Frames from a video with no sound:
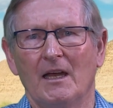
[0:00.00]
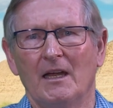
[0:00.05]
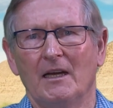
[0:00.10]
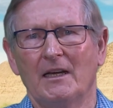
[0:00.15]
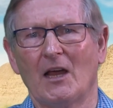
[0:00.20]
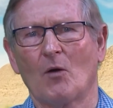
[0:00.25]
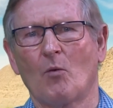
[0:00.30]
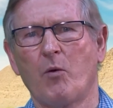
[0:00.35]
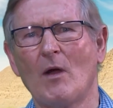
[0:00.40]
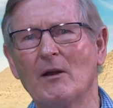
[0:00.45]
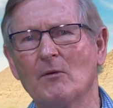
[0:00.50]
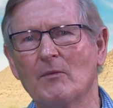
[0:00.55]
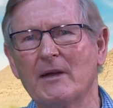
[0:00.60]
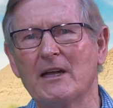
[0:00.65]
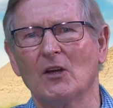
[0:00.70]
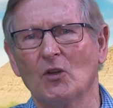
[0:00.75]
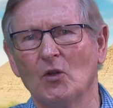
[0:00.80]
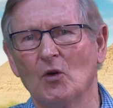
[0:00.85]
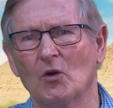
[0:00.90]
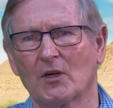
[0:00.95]
Now, when we
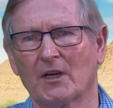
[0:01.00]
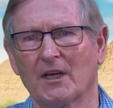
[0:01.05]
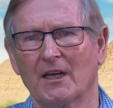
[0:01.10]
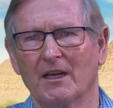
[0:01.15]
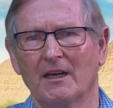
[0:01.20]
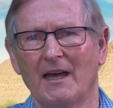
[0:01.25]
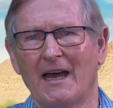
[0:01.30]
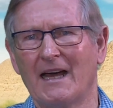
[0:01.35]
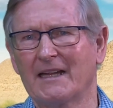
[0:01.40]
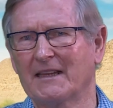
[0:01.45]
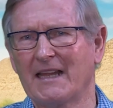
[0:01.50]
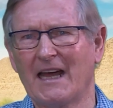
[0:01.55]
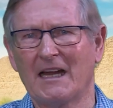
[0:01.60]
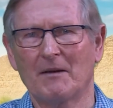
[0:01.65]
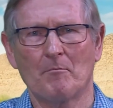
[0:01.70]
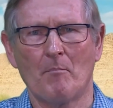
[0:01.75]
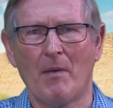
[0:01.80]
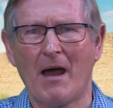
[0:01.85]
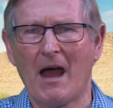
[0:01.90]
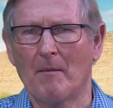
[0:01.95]
look at
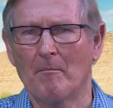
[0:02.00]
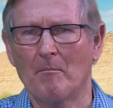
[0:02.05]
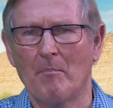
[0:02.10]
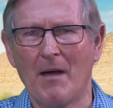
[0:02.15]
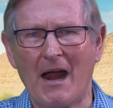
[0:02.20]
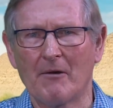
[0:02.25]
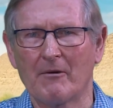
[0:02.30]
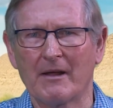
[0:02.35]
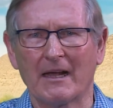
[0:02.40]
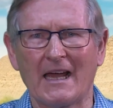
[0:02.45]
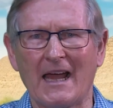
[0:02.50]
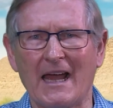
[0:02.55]
that barbaric